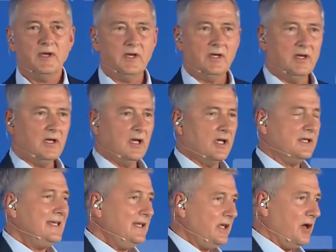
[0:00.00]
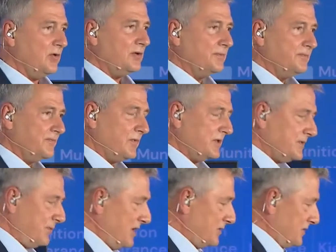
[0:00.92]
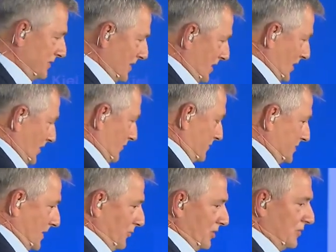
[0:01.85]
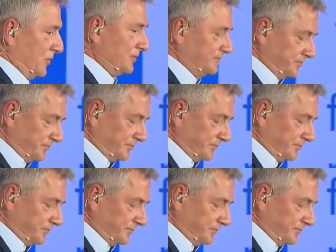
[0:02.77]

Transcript: uh, a keynote speech from someone who